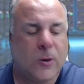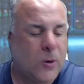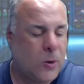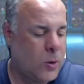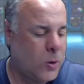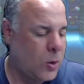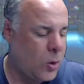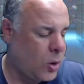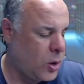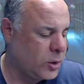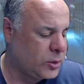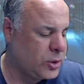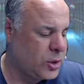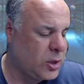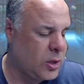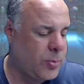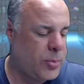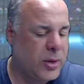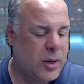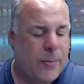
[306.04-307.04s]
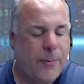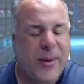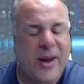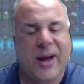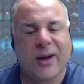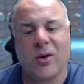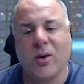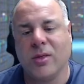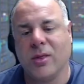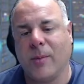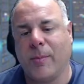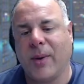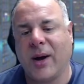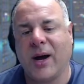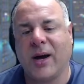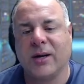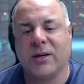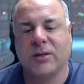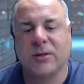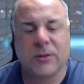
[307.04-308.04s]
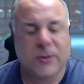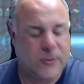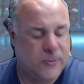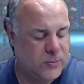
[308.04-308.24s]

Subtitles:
Or do you put it back on the box